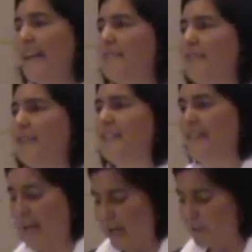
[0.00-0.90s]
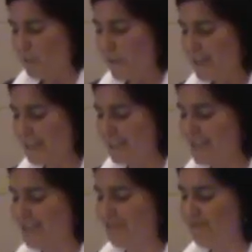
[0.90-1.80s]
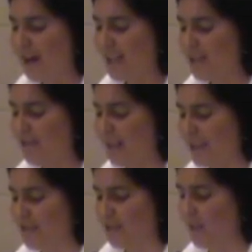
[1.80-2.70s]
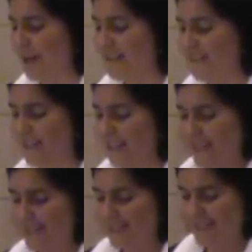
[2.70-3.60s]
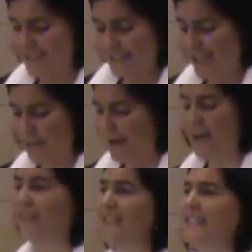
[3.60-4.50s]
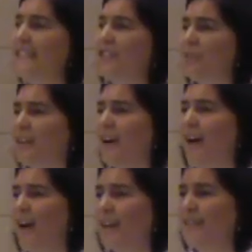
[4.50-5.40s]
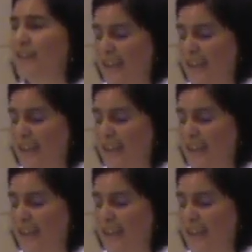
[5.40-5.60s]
faithfulness and willingness to follow God's request didn't come out of a disregard